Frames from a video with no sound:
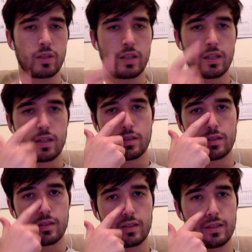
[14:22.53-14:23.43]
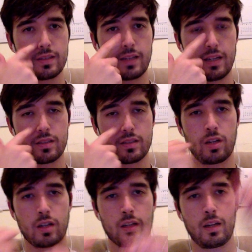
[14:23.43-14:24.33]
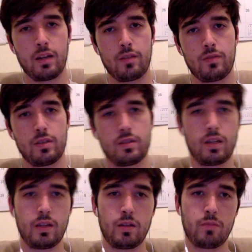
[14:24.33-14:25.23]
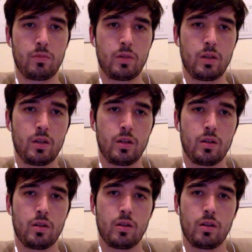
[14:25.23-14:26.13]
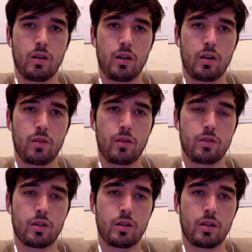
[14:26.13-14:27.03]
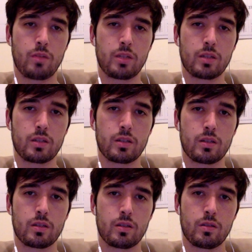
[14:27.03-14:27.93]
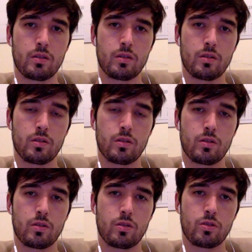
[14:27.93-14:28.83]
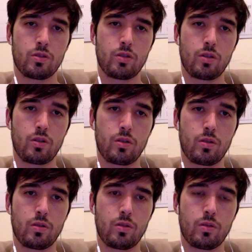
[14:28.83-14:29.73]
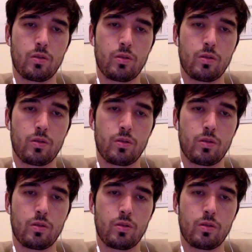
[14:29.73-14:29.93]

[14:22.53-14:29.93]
this is that it's not going to have the same return object. So